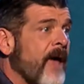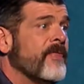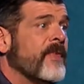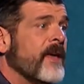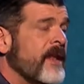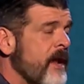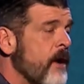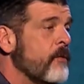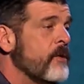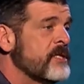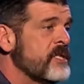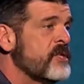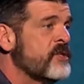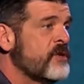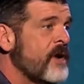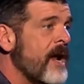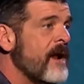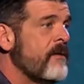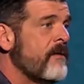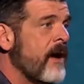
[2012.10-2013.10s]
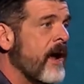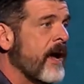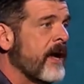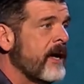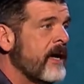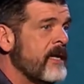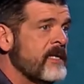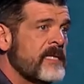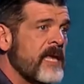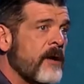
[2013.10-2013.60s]
And then there was a train
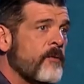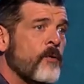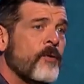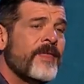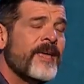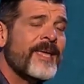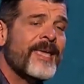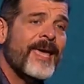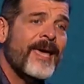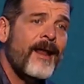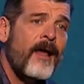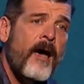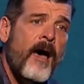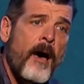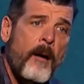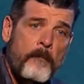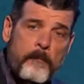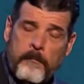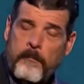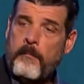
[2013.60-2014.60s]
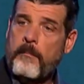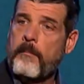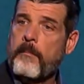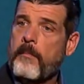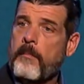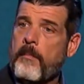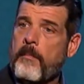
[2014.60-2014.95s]
wreck. And he's like, well, then get up.